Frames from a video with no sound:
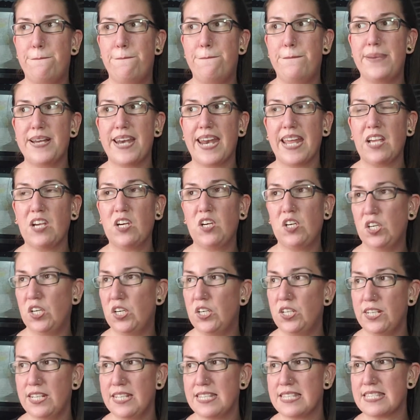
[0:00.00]
but I
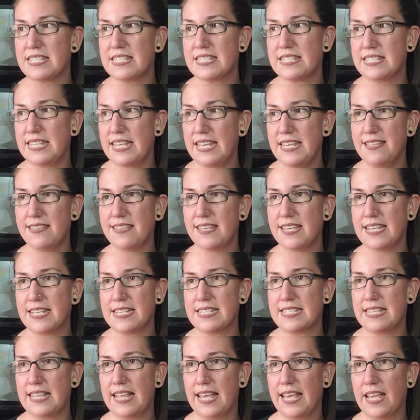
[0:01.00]
couldn't say
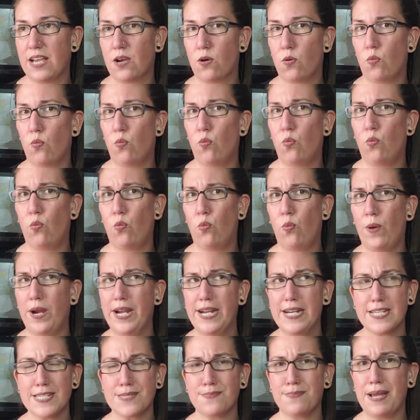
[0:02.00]
things like,
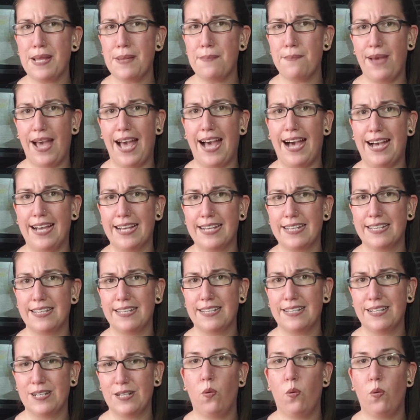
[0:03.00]
"Where's my bag?"